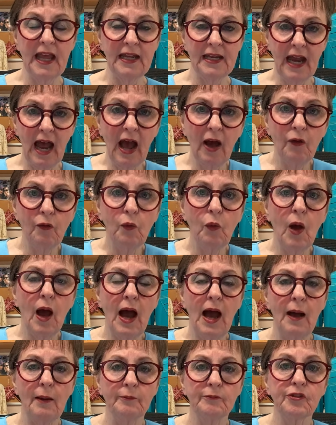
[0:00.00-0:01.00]
and how
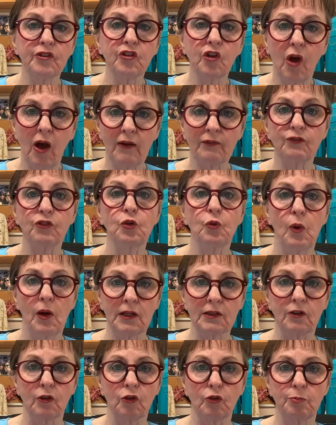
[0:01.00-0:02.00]
soft you
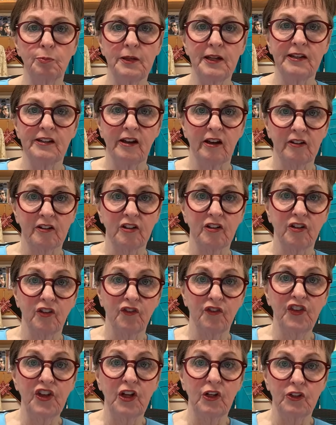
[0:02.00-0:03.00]
want those pin tucks to
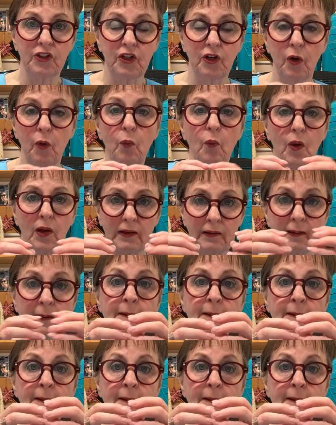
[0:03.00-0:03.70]
feel. You don't want,